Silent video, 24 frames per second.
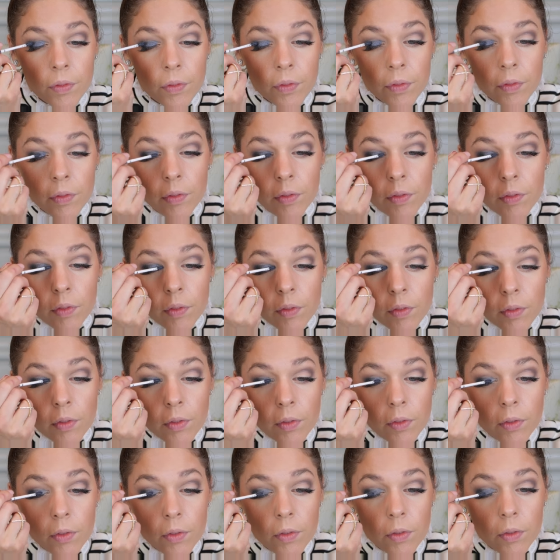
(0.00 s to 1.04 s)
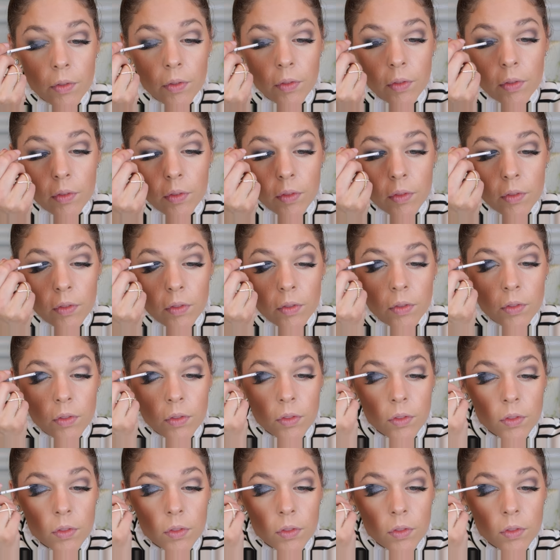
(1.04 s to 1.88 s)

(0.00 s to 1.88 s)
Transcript: No one is speaking in this clip.